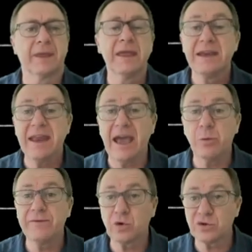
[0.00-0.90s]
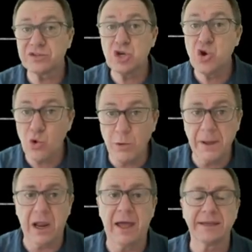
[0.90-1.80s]
Now we've got to
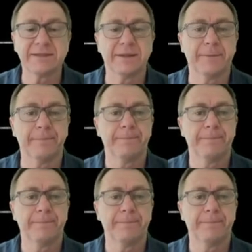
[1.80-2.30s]
normalize them.